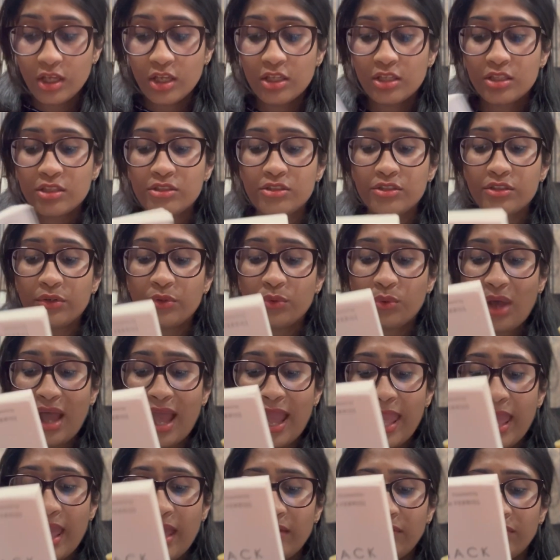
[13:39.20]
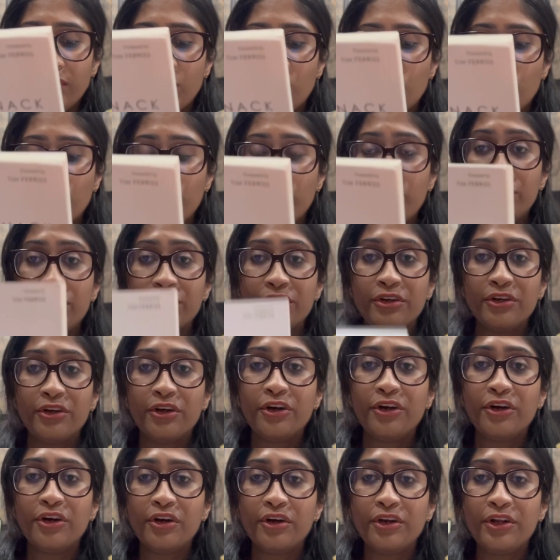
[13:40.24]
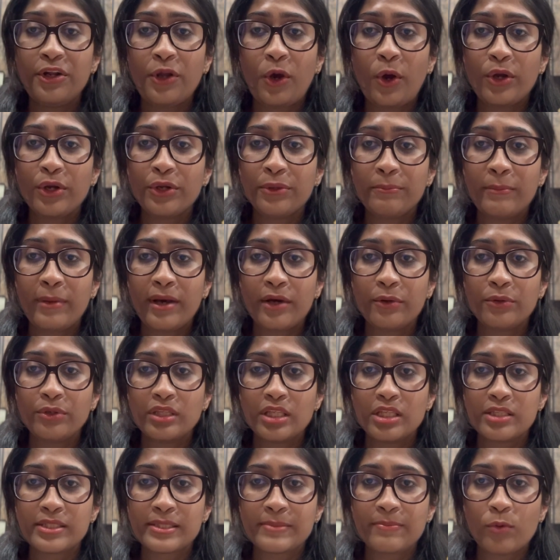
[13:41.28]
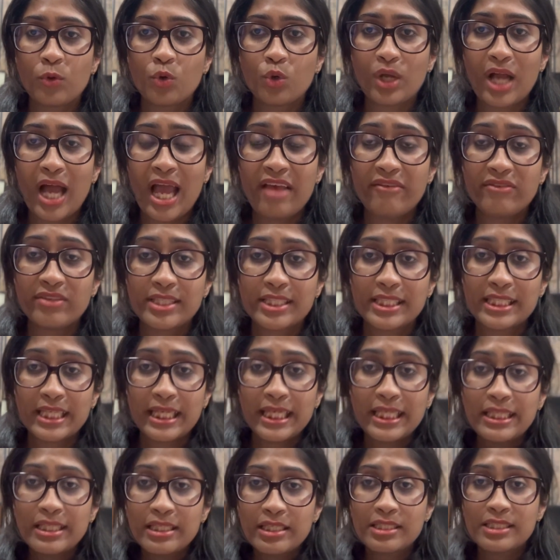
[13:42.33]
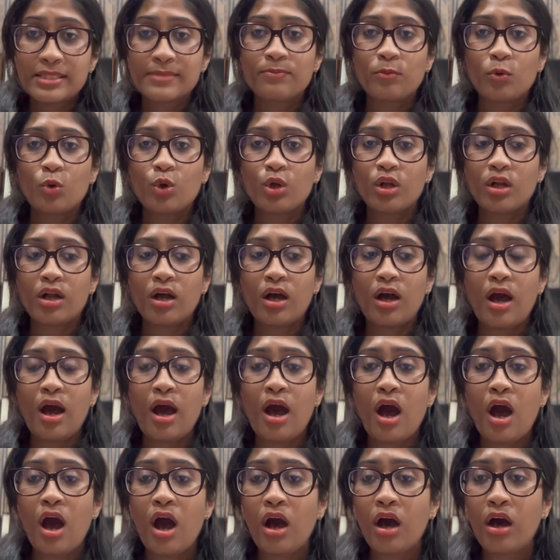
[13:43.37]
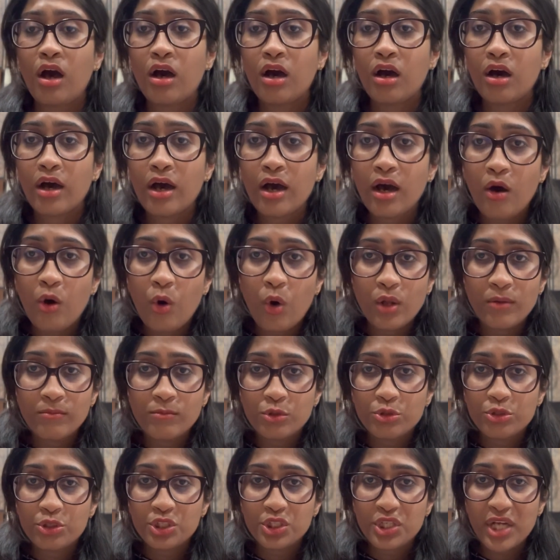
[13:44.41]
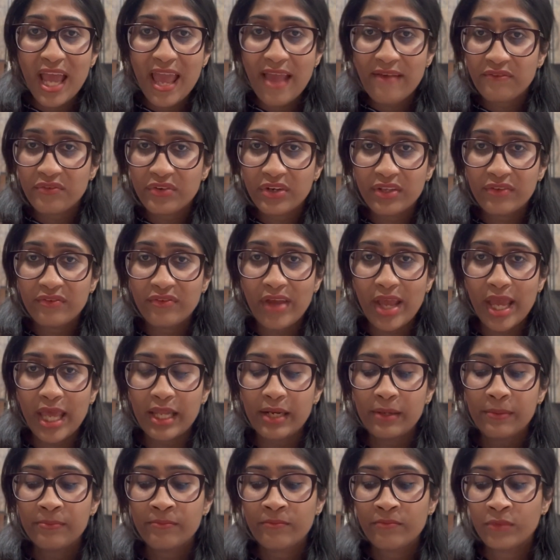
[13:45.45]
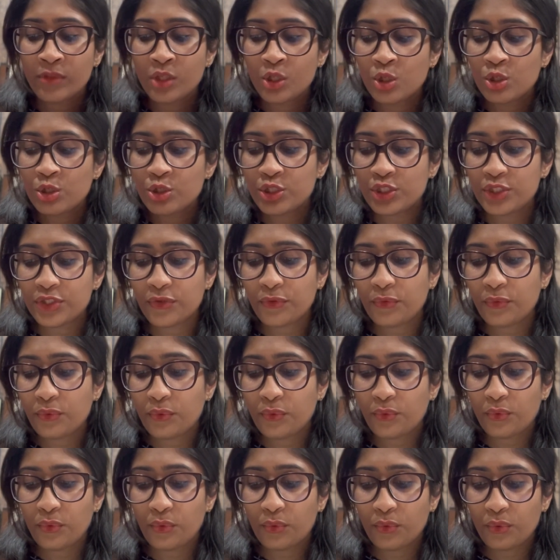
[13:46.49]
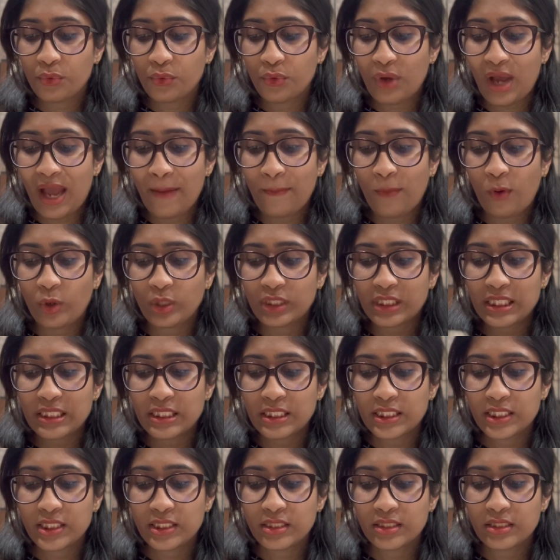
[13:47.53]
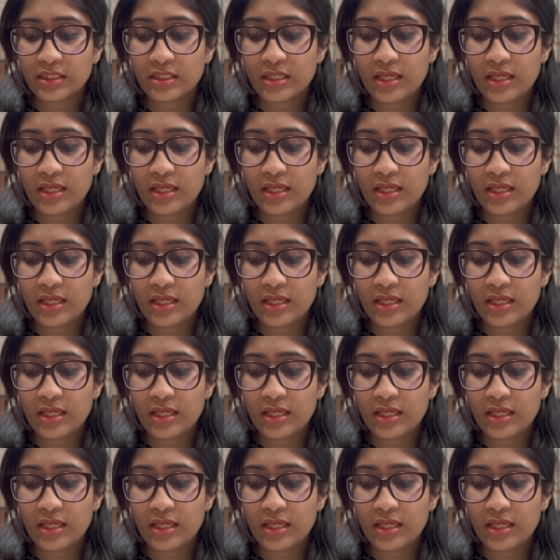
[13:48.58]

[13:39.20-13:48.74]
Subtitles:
So I have heard a lot about this book. I've seen this book almost everywhere, so I bought it.